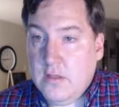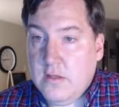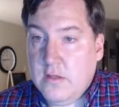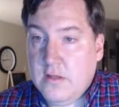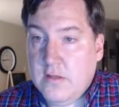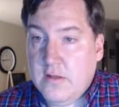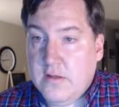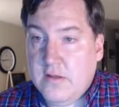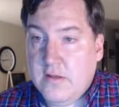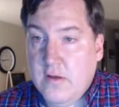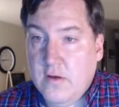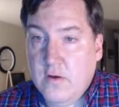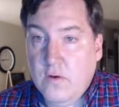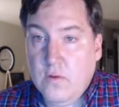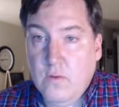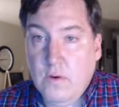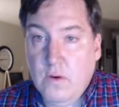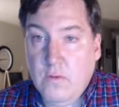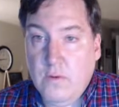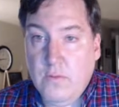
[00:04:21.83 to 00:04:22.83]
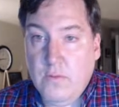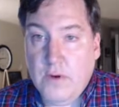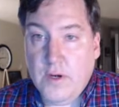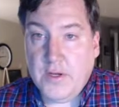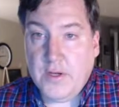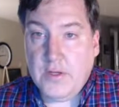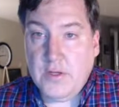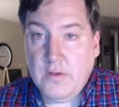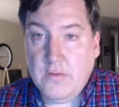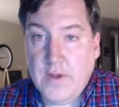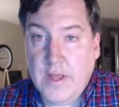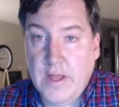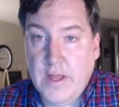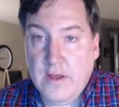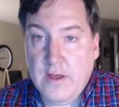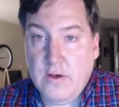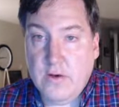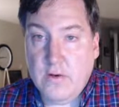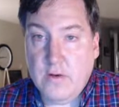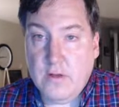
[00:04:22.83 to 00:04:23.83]
So what we want to do
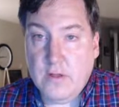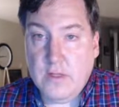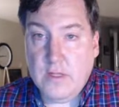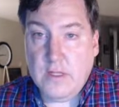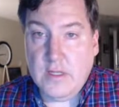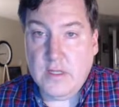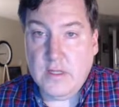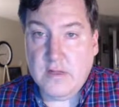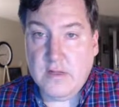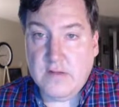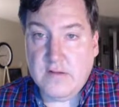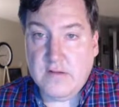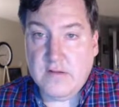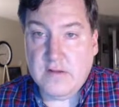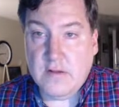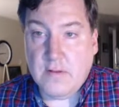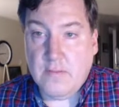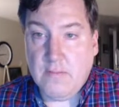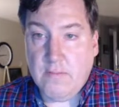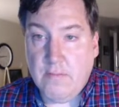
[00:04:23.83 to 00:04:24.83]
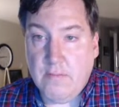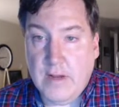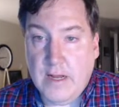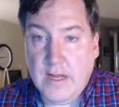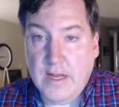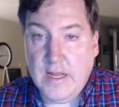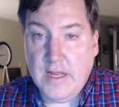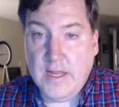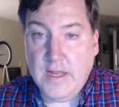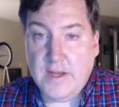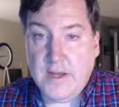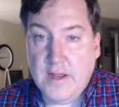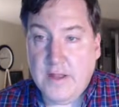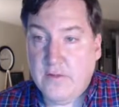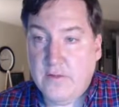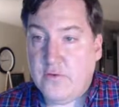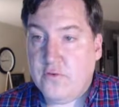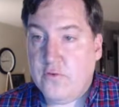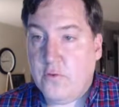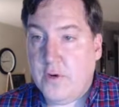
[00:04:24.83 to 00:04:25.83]
now is buy
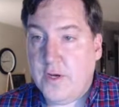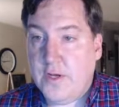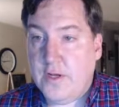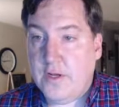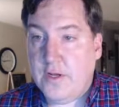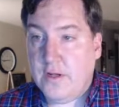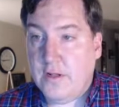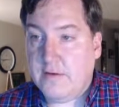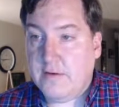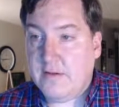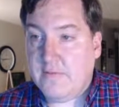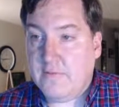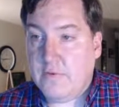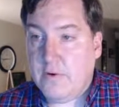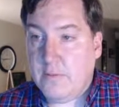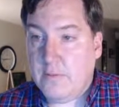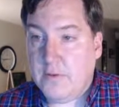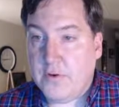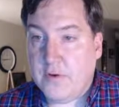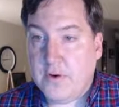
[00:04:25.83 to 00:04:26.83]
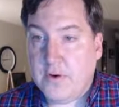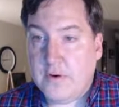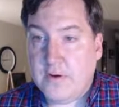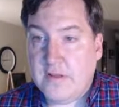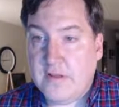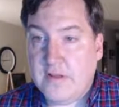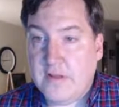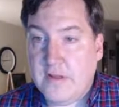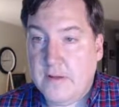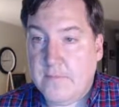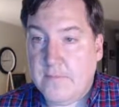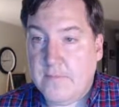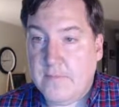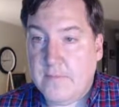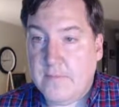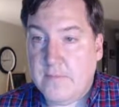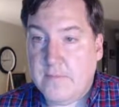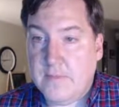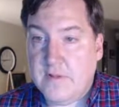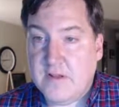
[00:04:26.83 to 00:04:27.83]
another $20 of cryptocurrency.
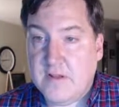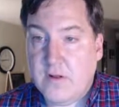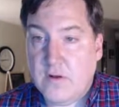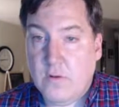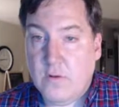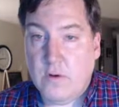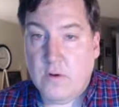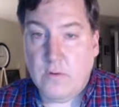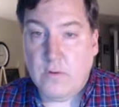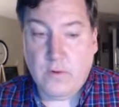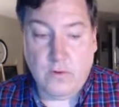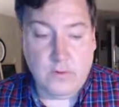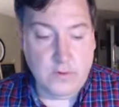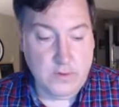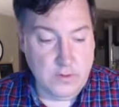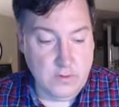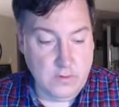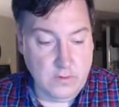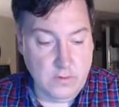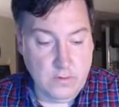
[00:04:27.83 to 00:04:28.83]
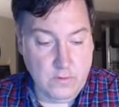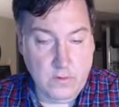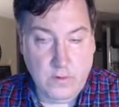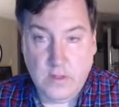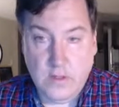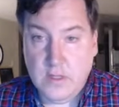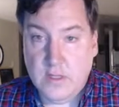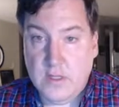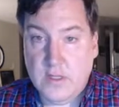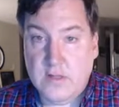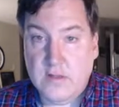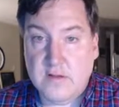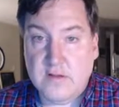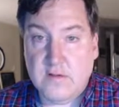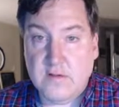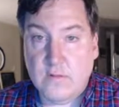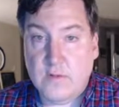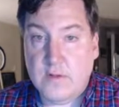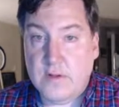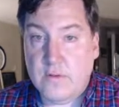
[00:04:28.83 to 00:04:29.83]
So what we'll do is
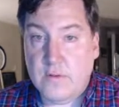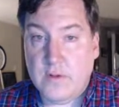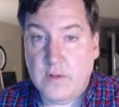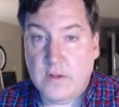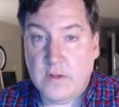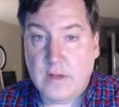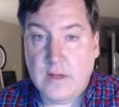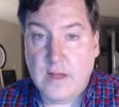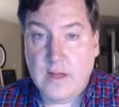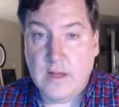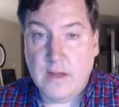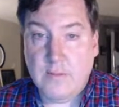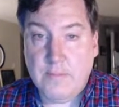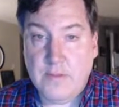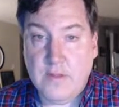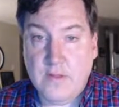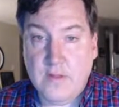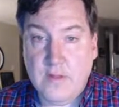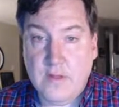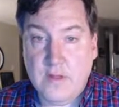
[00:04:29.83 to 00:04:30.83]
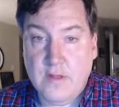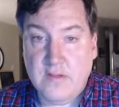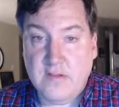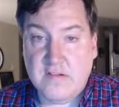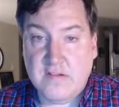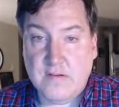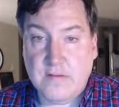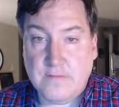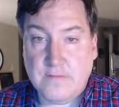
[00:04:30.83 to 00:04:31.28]
we will copy this.